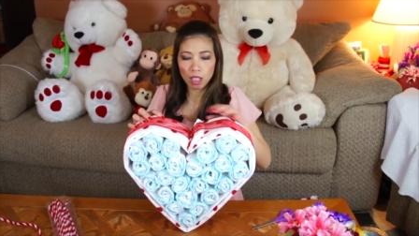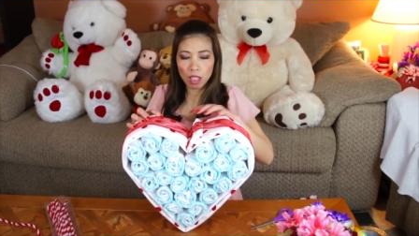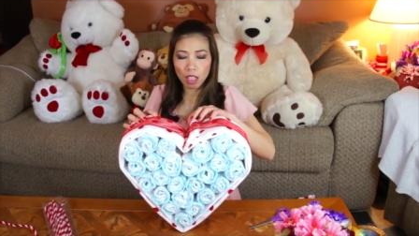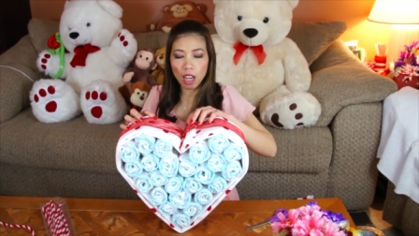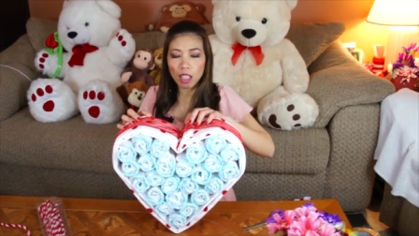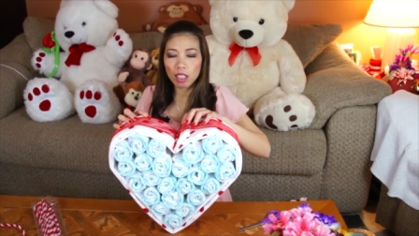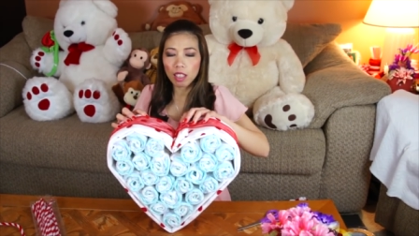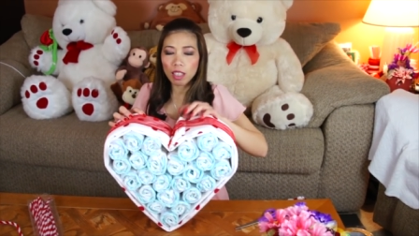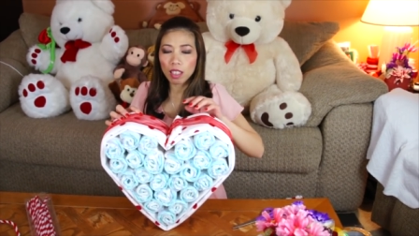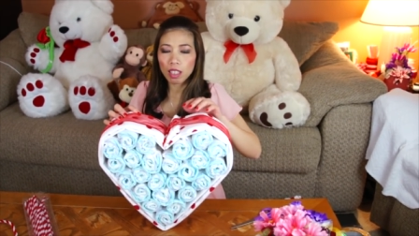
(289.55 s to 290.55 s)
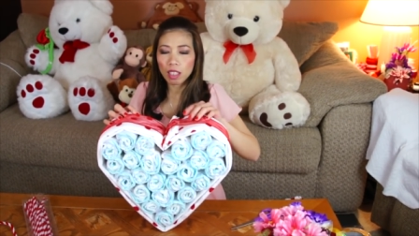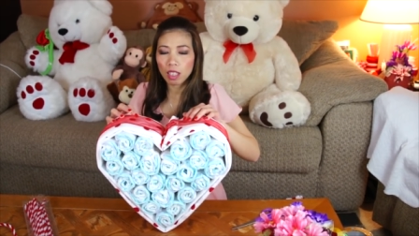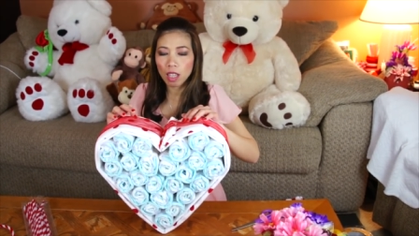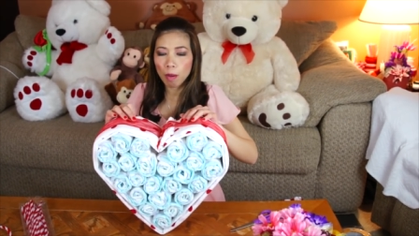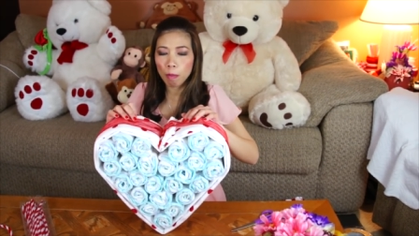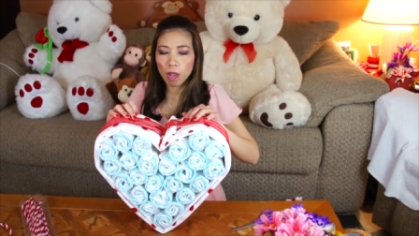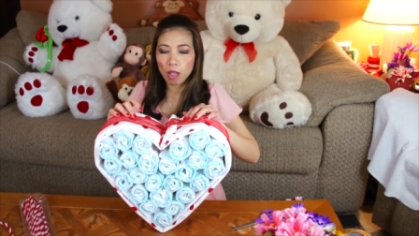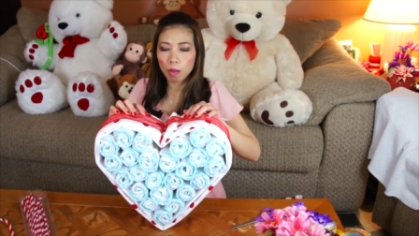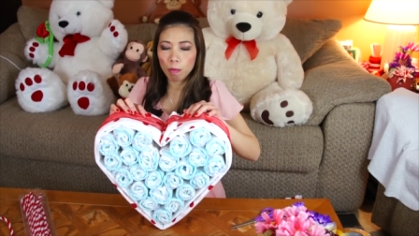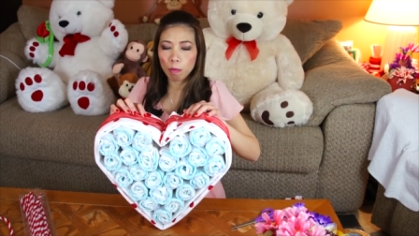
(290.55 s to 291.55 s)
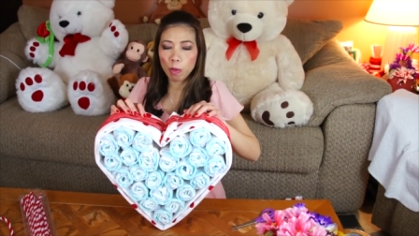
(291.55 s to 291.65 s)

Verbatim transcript: the cotton um,